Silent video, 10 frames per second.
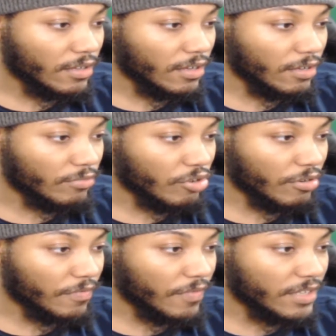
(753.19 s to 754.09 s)

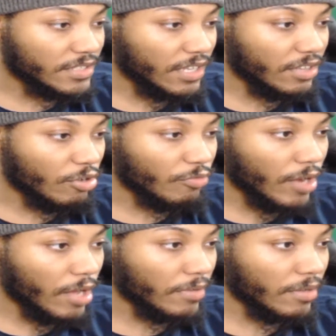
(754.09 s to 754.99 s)
During the fight, he said, "Don't
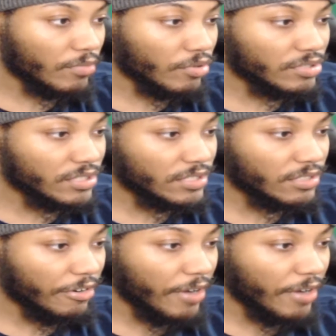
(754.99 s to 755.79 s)
rob Cambosis."